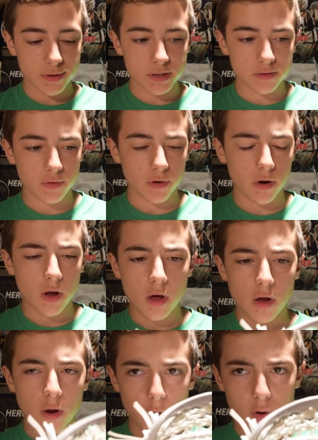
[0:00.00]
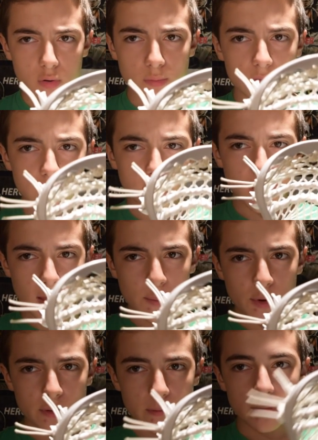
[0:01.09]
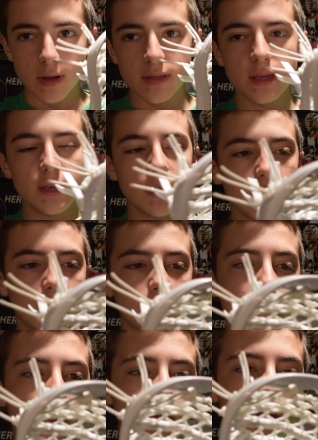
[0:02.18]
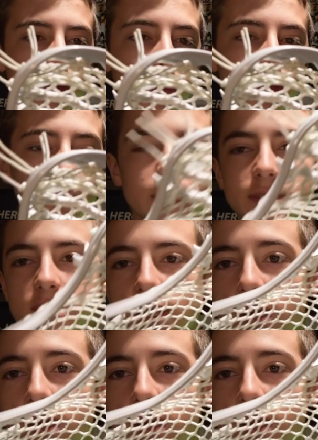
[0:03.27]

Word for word: This is for Erdman Cameron, I think. This is